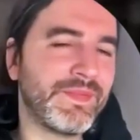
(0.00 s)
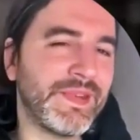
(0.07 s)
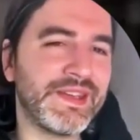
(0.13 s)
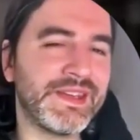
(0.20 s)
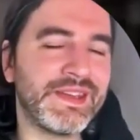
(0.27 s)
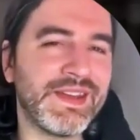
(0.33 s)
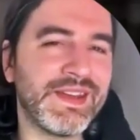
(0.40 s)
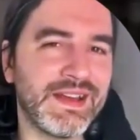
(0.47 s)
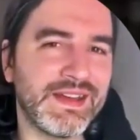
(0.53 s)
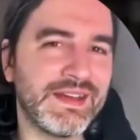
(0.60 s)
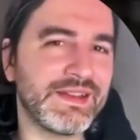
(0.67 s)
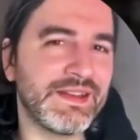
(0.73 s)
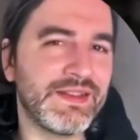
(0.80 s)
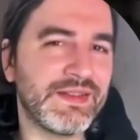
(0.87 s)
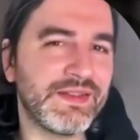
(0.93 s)

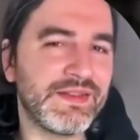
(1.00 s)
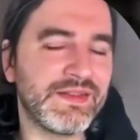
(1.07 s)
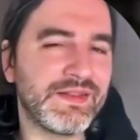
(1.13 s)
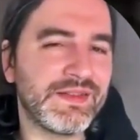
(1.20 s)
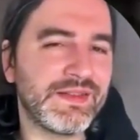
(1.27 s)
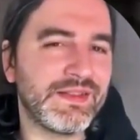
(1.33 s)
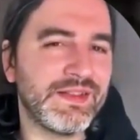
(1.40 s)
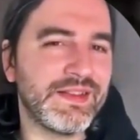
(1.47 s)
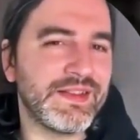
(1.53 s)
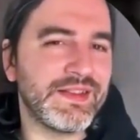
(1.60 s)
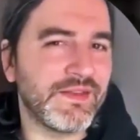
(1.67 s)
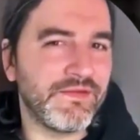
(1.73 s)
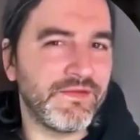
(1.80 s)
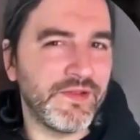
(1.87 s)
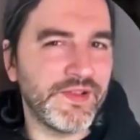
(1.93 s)
is
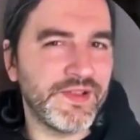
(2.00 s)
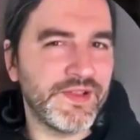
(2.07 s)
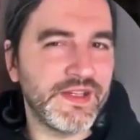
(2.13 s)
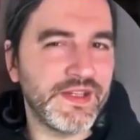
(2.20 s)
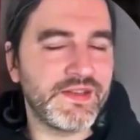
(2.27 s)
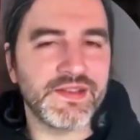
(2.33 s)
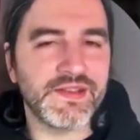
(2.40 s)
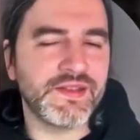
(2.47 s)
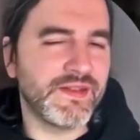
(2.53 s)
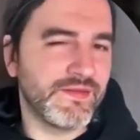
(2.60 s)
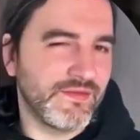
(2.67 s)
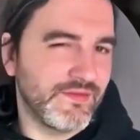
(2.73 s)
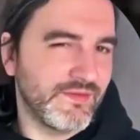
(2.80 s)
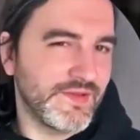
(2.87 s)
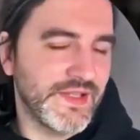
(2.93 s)
it a false statement? Is it a
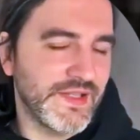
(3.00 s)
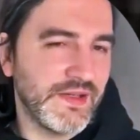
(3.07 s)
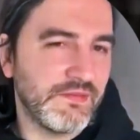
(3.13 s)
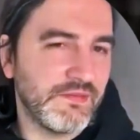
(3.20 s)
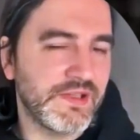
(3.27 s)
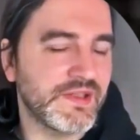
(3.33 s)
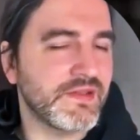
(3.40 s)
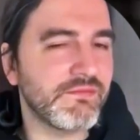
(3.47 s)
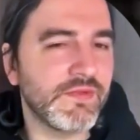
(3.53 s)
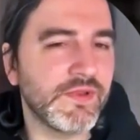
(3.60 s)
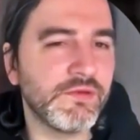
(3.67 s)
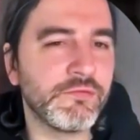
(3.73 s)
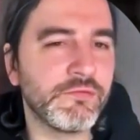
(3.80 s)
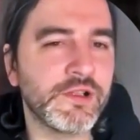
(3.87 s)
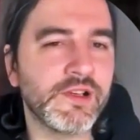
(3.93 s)
true statement? It's
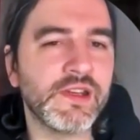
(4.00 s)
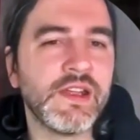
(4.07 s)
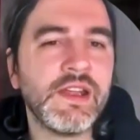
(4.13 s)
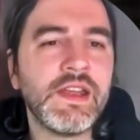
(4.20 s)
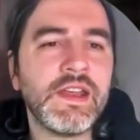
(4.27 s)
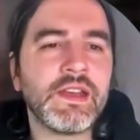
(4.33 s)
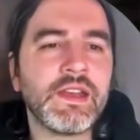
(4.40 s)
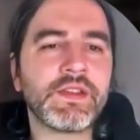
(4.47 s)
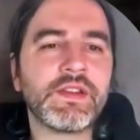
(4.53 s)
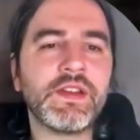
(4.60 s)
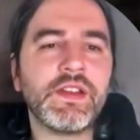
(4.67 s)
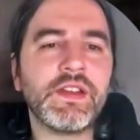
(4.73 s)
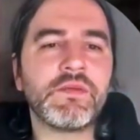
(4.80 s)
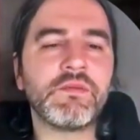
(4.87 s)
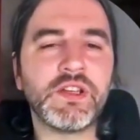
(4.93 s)
really weird. And then
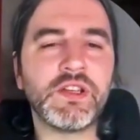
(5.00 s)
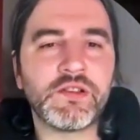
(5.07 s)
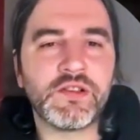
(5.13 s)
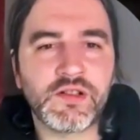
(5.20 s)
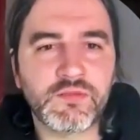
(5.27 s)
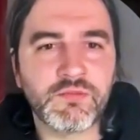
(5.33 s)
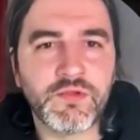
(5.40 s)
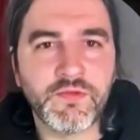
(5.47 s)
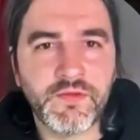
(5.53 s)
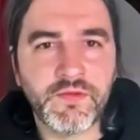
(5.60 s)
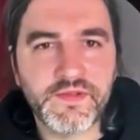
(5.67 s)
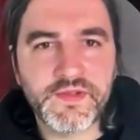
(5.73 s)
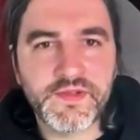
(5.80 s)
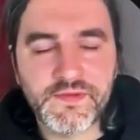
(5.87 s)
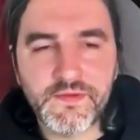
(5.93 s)
A and B are
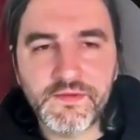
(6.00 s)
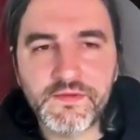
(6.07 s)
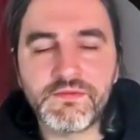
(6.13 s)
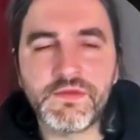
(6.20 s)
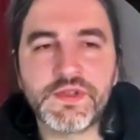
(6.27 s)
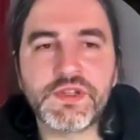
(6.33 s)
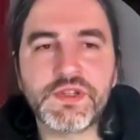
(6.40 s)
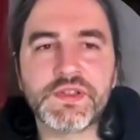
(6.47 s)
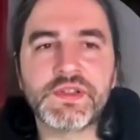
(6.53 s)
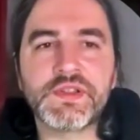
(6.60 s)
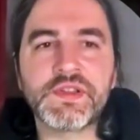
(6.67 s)
both true, which